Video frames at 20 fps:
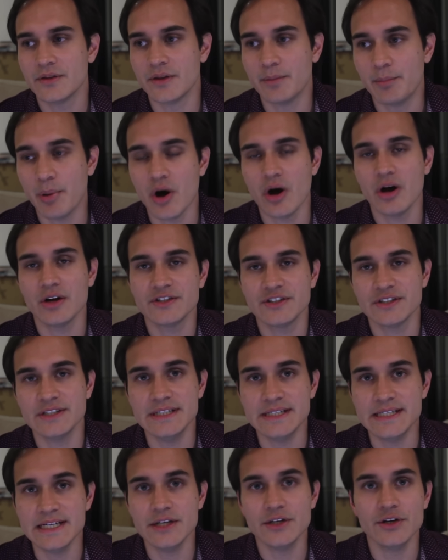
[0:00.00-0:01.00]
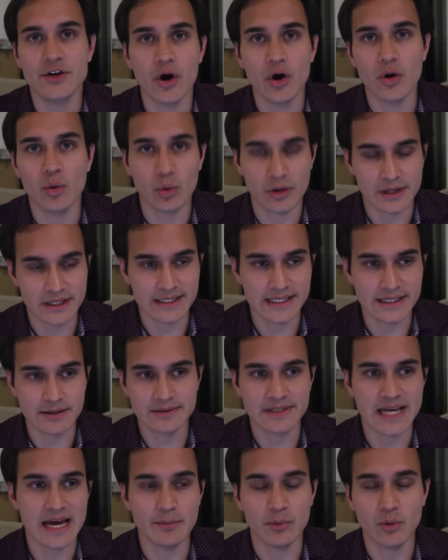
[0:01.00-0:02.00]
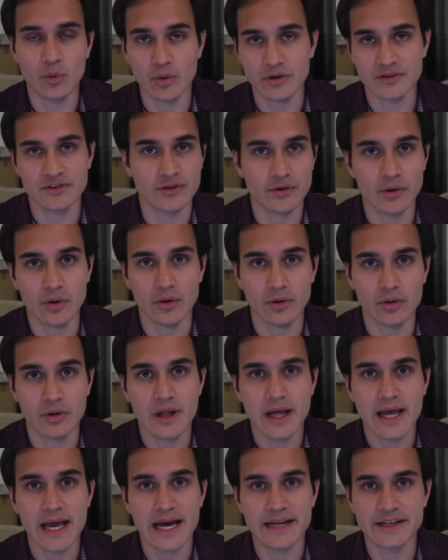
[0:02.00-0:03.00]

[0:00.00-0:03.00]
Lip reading: the person didn't know what a deal table was at all,